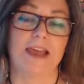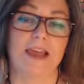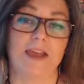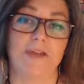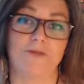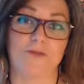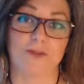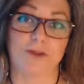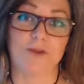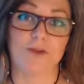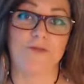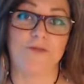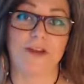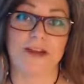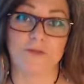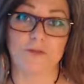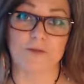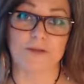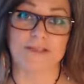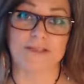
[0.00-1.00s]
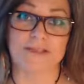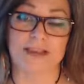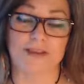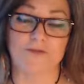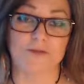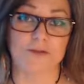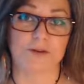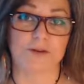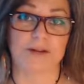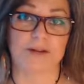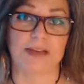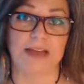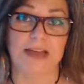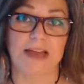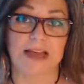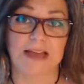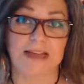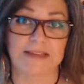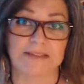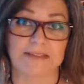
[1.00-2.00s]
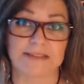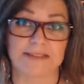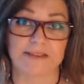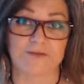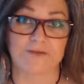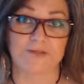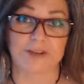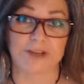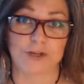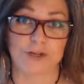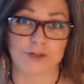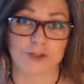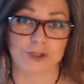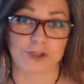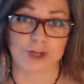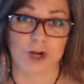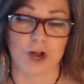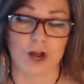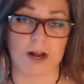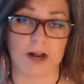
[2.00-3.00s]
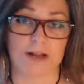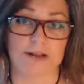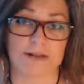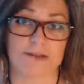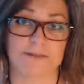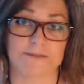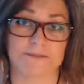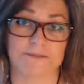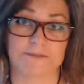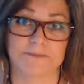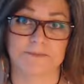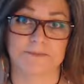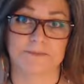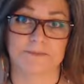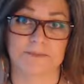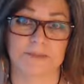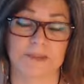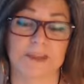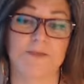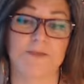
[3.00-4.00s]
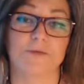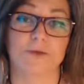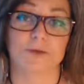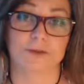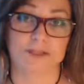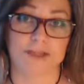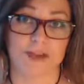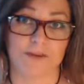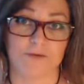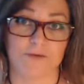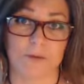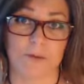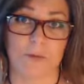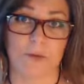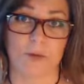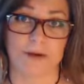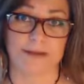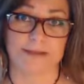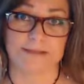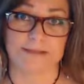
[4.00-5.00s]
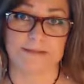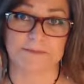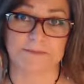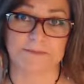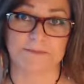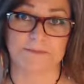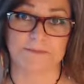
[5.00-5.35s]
If you've ever suffered a severe shock, give yourself a point.